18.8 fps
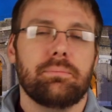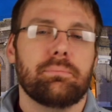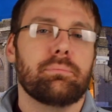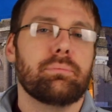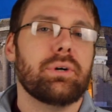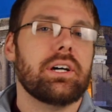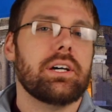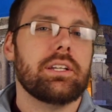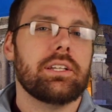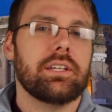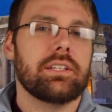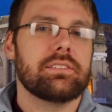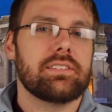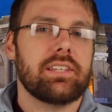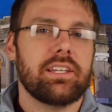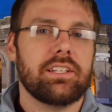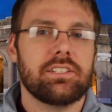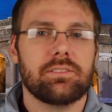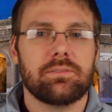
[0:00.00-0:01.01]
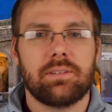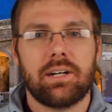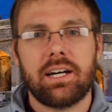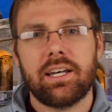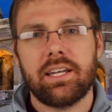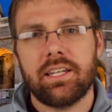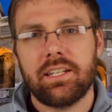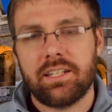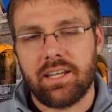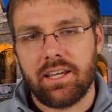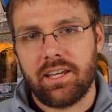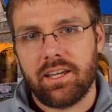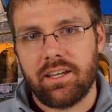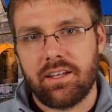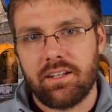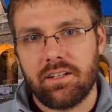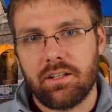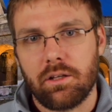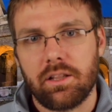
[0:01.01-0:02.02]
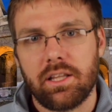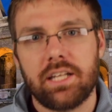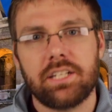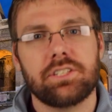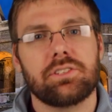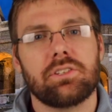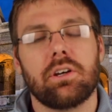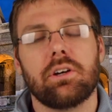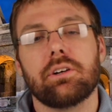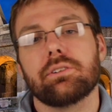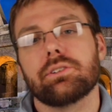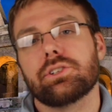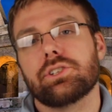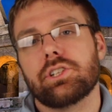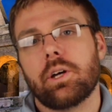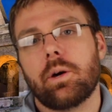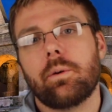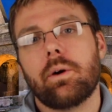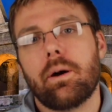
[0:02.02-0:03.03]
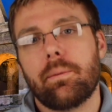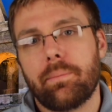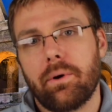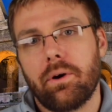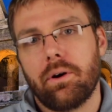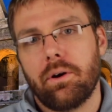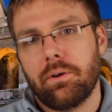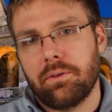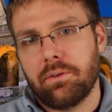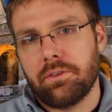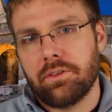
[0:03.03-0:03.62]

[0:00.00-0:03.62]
but it's a divide and let's all show up